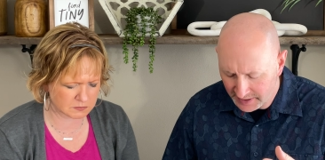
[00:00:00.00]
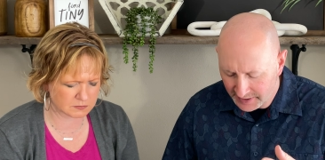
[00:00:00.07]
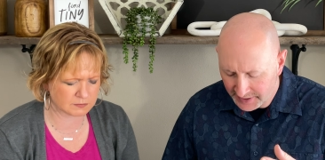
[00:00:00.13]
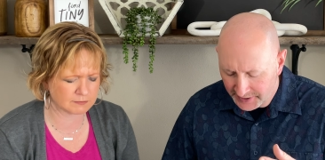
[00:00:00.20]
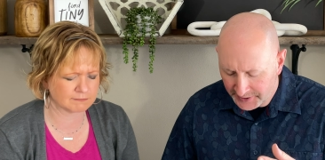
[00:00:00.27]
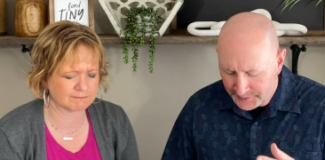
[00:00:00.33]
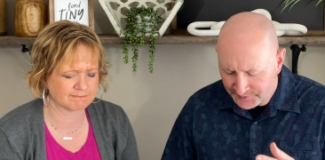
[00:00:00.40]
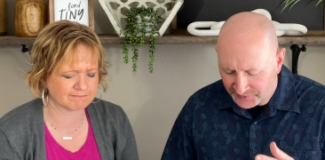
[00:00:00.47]

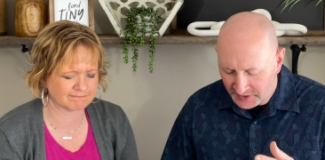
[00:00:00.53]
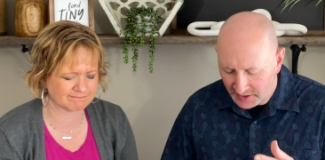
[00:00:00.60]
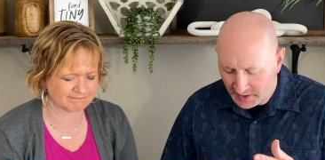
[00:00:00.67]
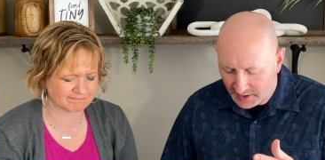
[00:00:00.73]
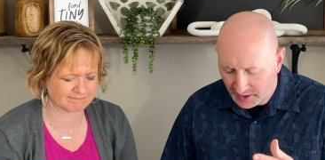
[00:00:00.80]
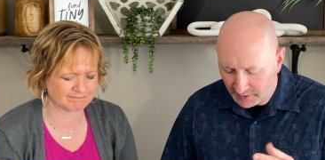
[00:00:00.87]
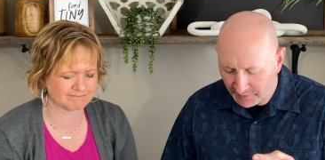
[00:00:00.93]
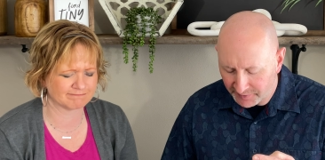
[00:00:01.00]
Speaker 1: Mm.
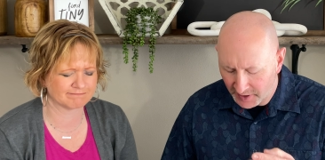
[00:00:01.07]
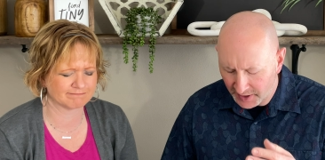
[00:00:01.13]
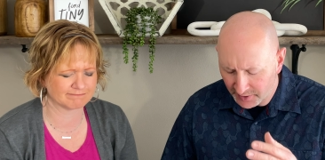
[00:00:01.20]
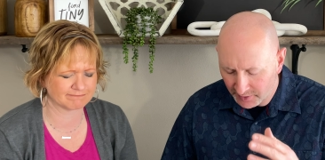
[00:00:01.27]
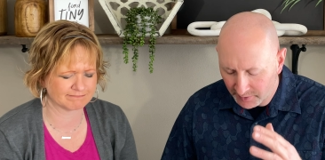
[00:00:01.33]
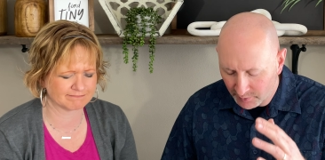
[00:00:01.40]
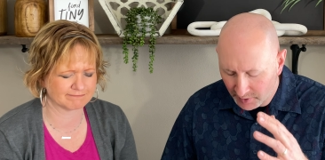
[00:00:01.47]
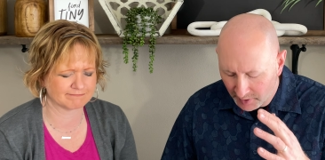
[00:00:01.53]
And
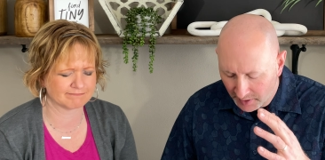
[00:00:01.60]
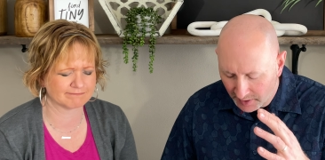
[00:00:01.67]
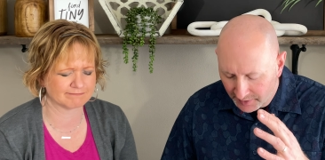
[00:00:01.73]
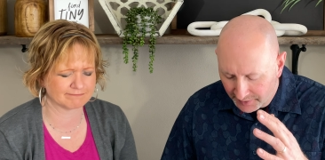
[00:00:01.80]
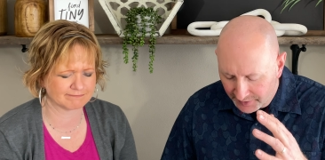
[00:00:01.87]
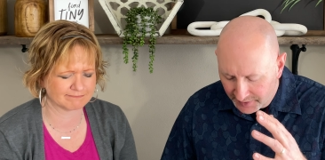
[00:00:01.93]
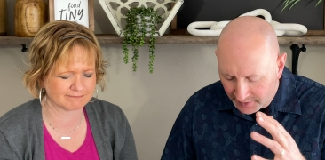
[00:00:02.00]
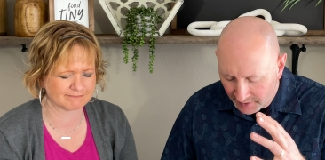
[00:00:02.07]
Father,
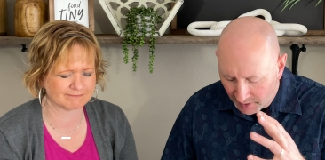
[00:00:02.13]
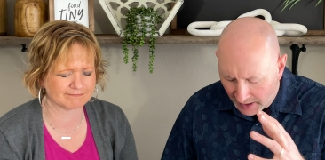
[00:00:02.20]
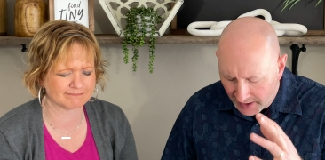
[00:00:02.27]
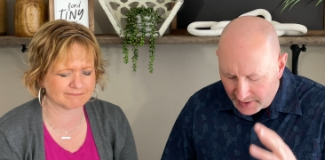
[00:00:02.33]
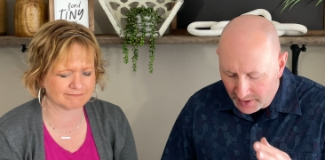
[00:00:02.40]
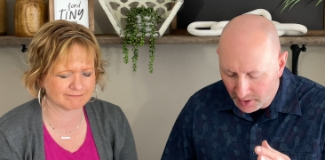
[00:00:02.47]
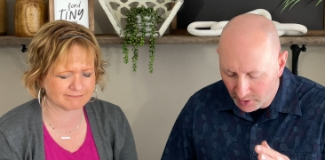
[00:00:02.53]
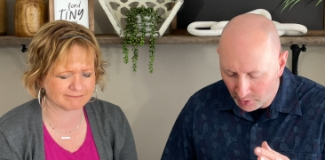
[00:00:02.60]
I
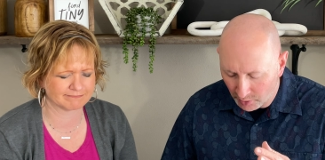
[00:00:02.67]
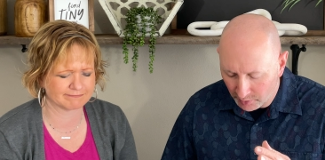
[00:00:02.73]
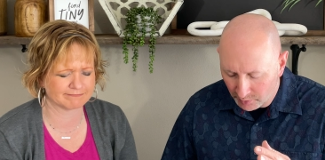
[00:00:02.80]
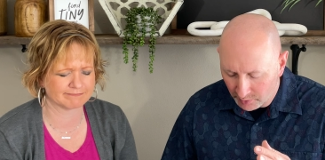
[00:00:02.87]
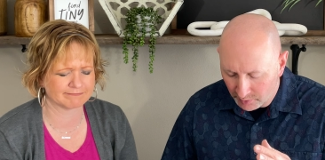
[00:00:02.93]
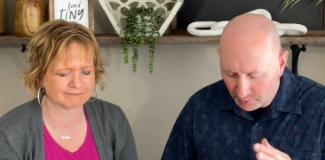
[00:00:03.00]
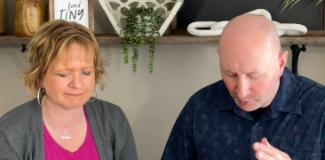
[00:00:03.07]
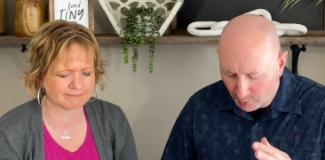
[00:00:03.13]
know,
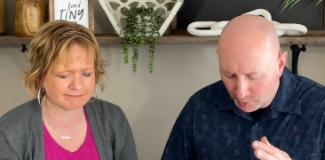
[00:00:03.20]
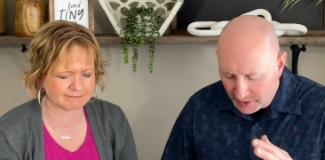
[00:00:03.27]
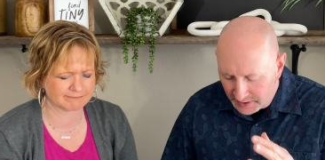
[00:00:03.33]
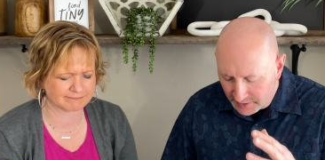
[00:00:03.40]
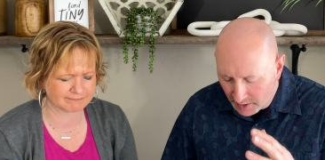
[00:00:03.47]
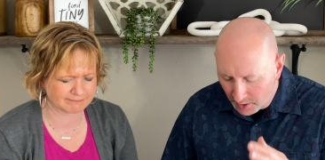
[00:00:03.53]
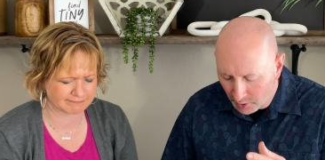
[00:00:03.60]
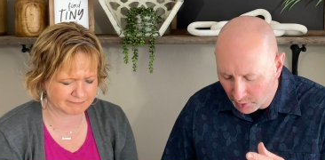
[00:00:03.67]
we
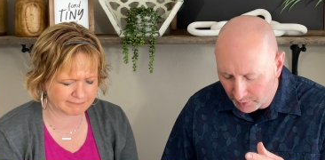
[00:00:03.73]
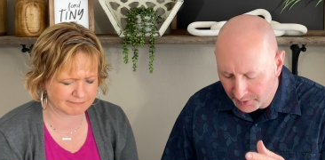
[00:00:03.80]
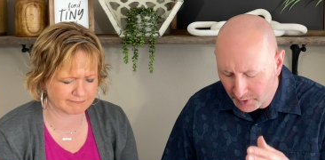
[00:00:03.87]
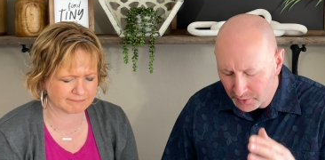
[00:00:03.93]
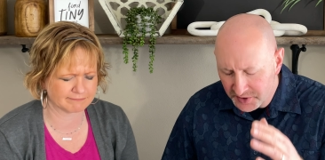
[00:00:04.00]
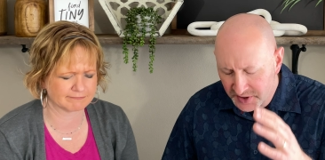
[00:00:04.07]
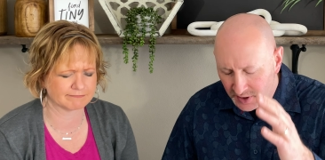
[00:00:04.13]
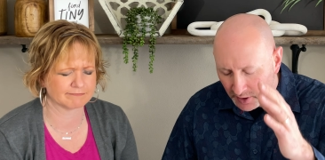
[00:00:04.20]
know,
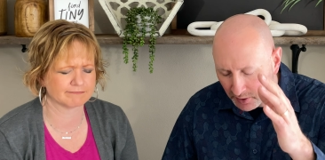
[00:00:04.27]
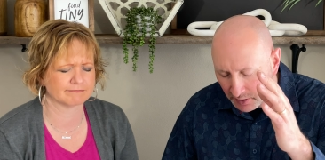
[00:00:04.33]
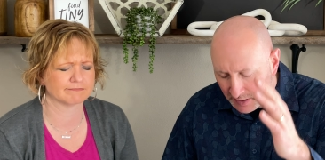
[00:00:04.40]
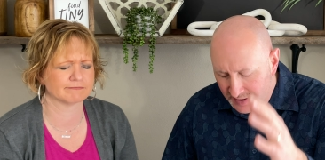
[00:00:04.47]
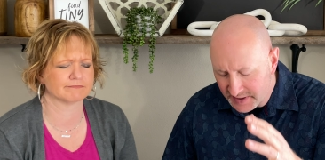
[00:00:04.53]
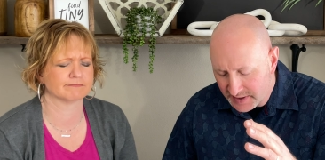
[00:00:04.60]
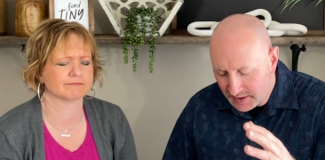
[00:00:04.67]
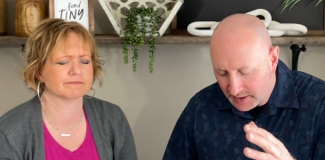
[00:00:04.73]
those that are
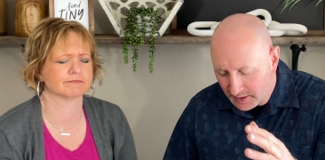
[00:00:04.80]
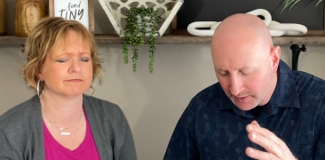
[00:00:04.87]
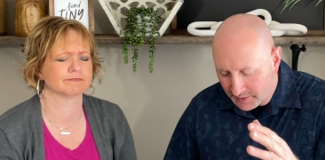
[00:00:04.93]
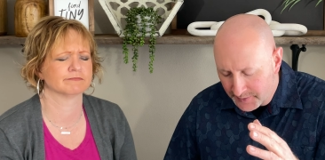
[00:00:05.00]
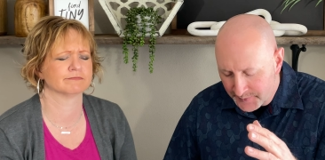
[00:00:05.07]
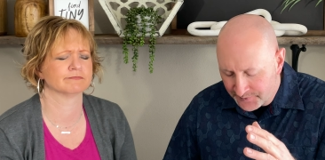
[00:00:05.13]
listening,